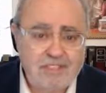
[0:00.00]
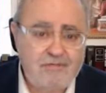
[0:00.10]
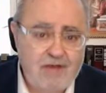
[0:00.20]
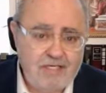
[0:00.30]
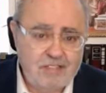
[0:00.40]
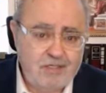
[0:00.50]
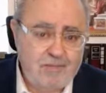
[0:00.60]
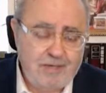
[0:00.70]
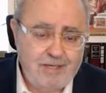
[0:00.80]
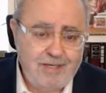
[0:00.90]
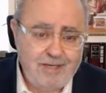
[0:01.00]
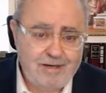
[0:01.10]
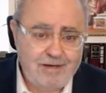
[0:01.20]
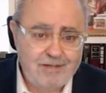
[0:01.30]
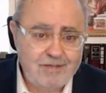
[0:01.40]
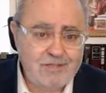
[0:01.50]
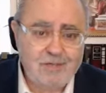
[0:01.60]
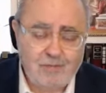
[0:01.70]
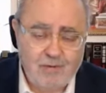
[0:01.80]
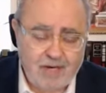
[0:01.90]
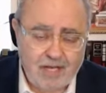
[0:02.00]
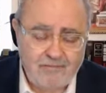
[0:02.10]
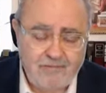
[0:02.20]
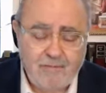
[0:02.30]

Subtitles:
face to be simple enough.